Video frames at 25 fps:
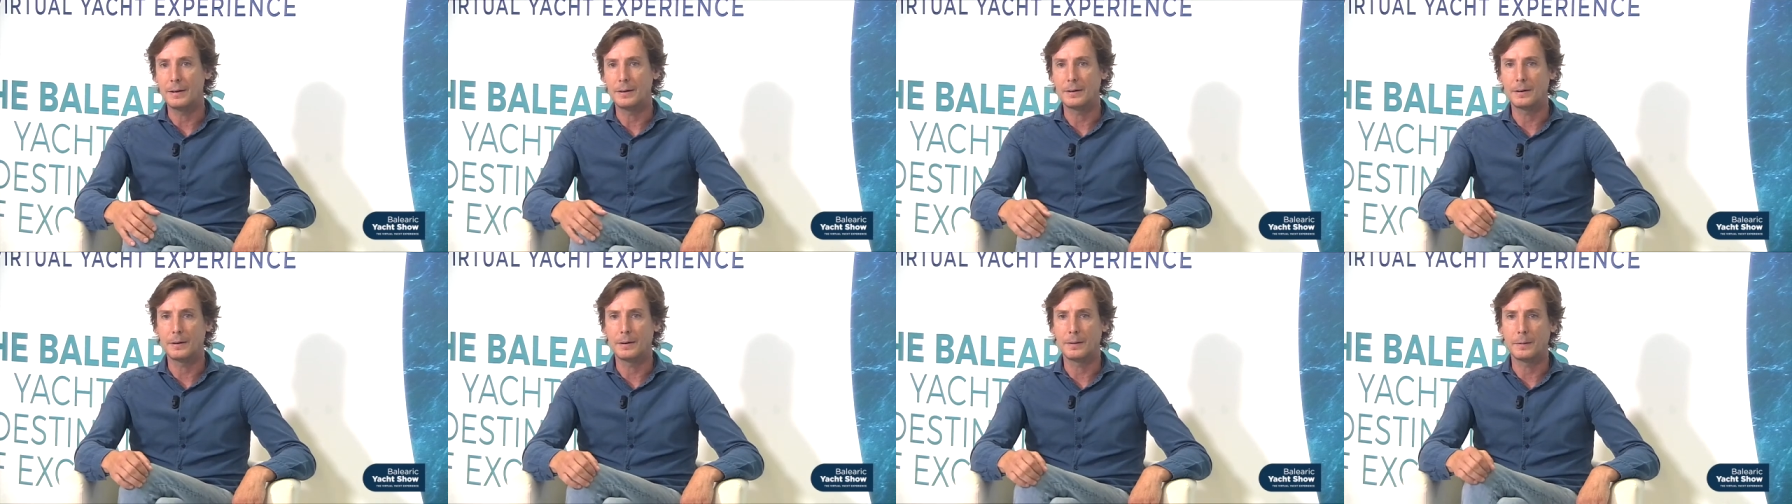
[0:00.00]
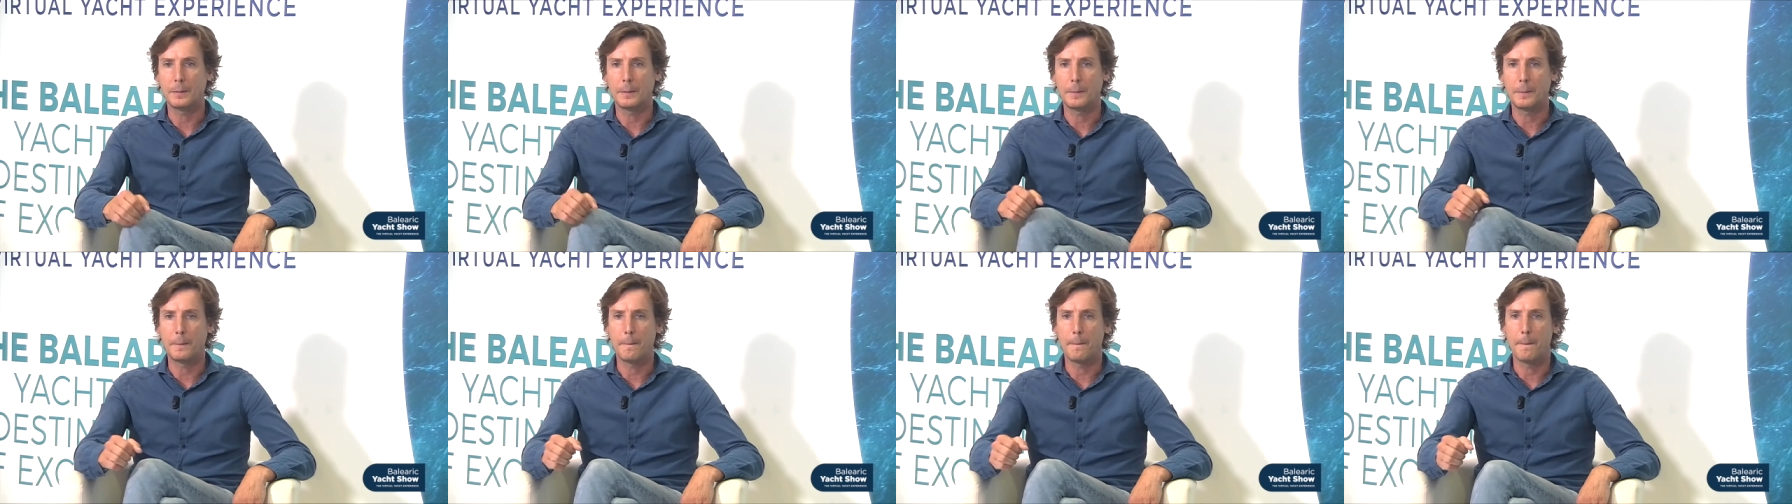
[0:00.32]

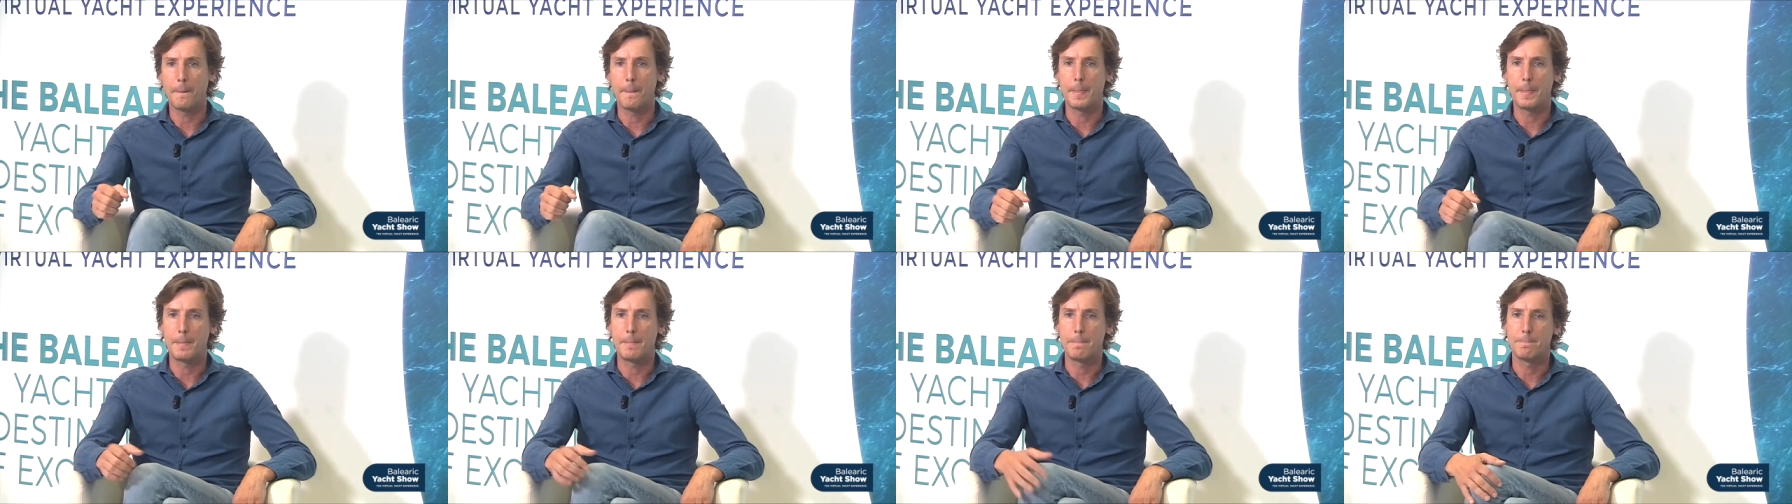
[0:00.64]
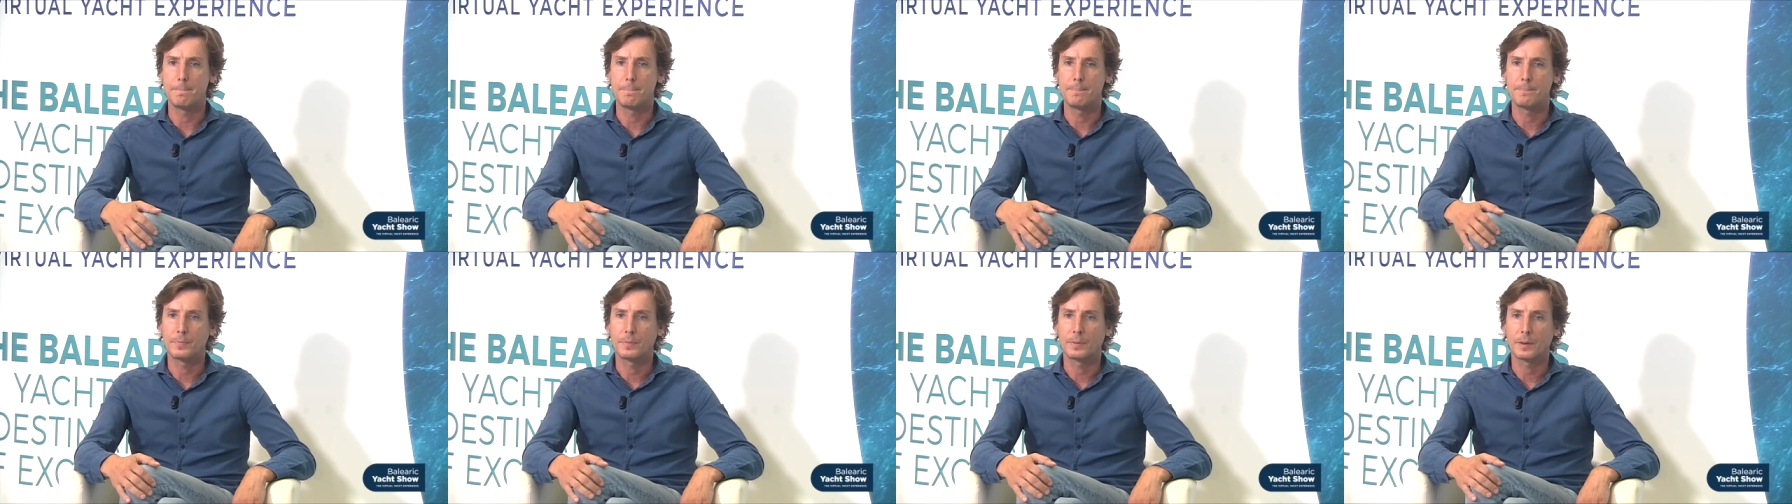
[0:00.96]
um,
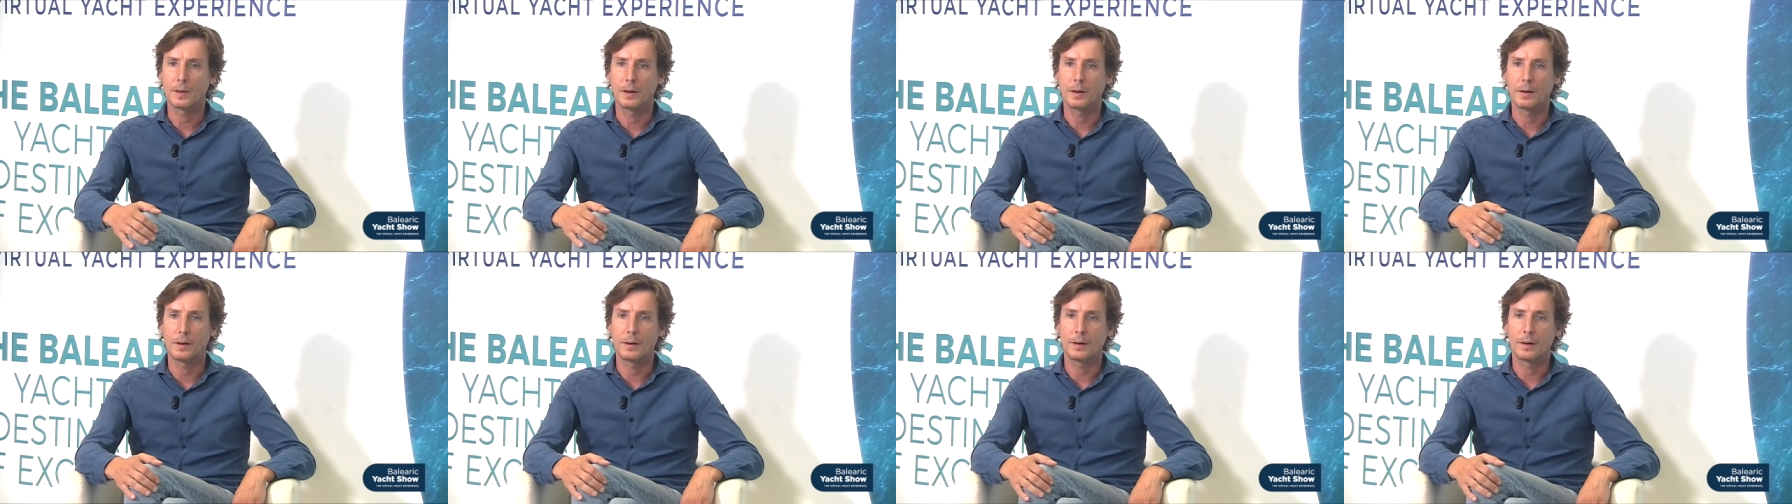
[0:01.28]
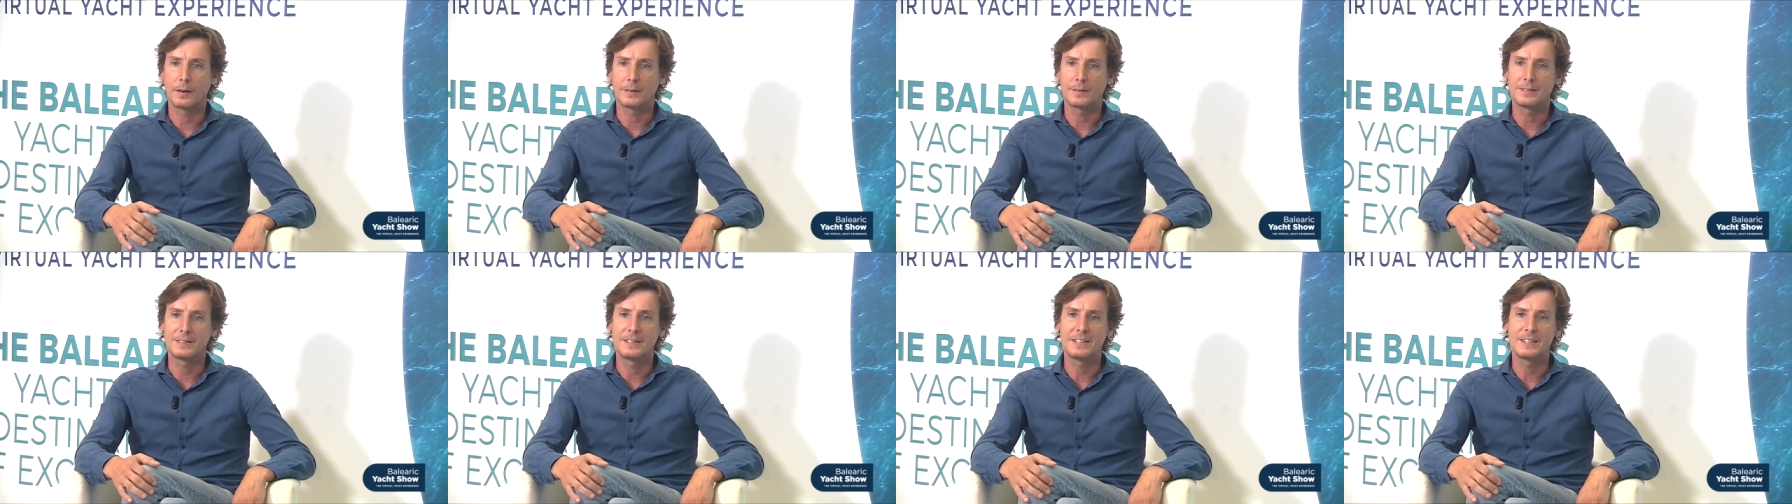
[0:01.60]

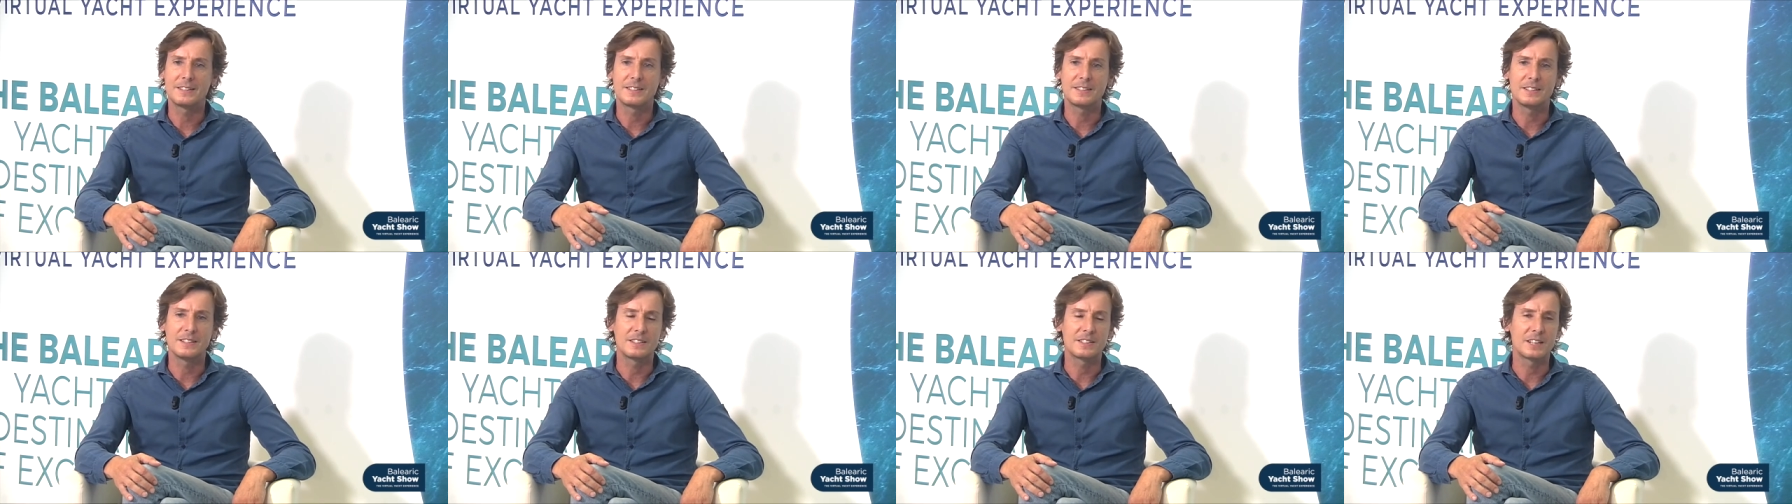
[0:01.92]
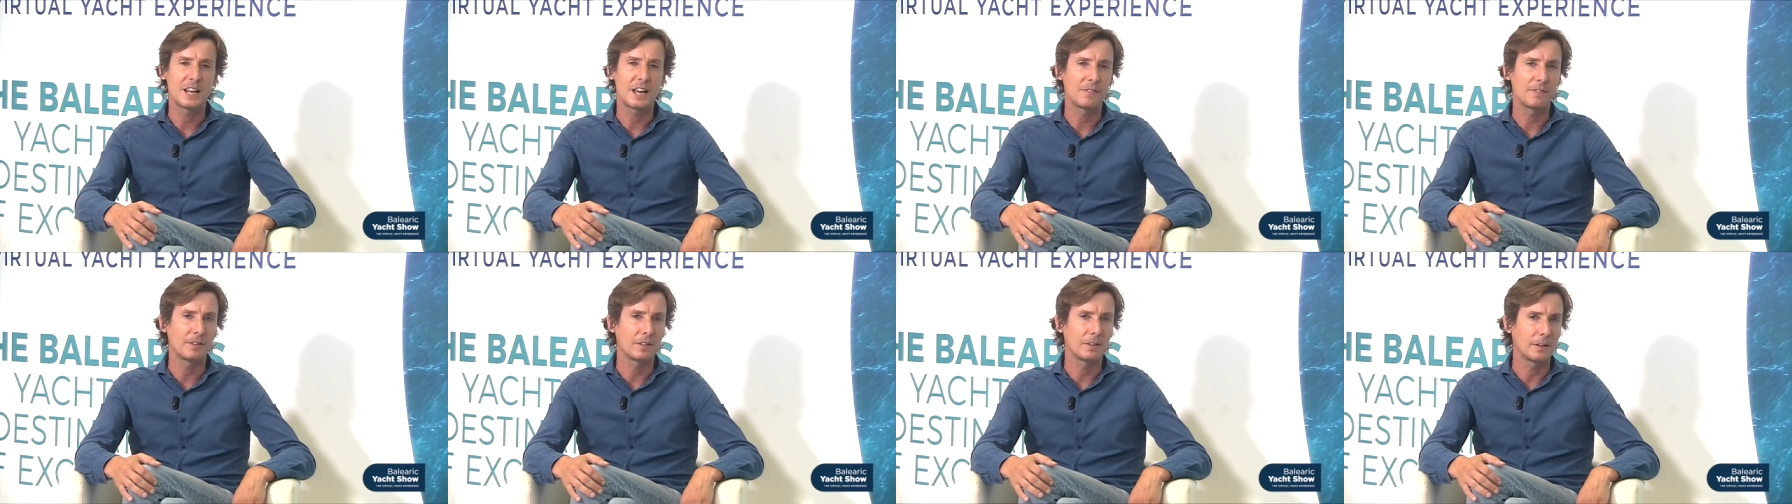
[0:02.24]
uh,
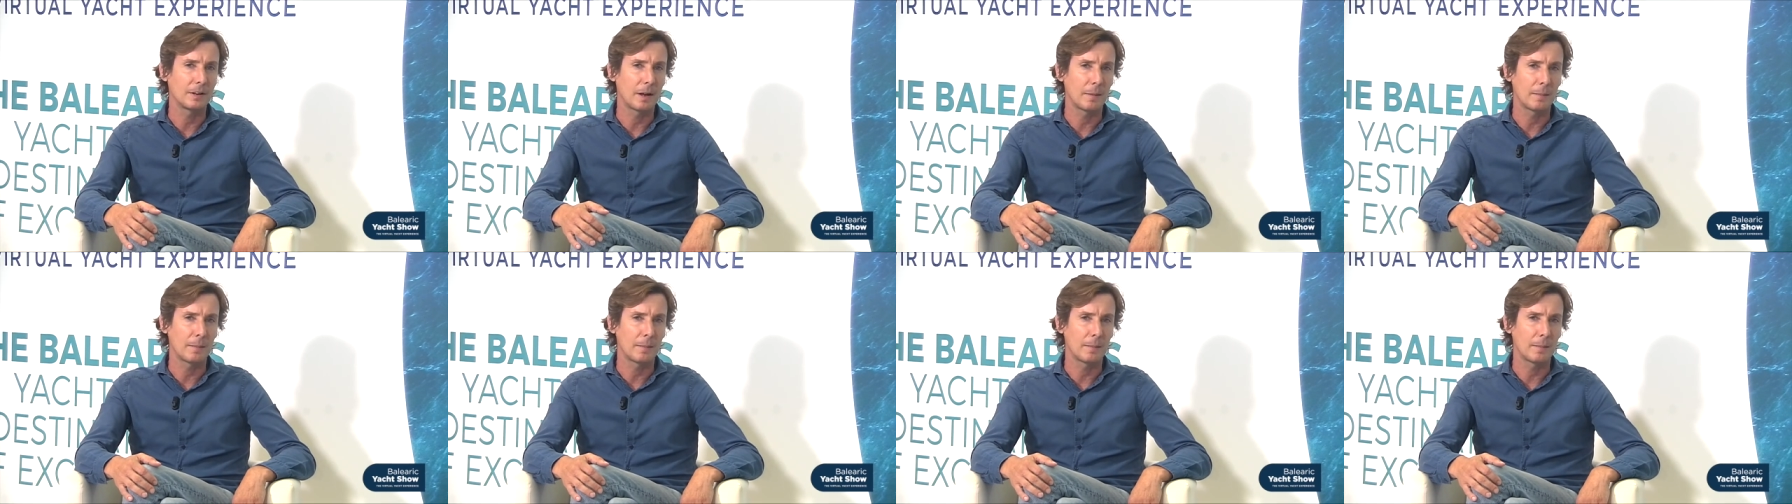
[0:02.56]
67,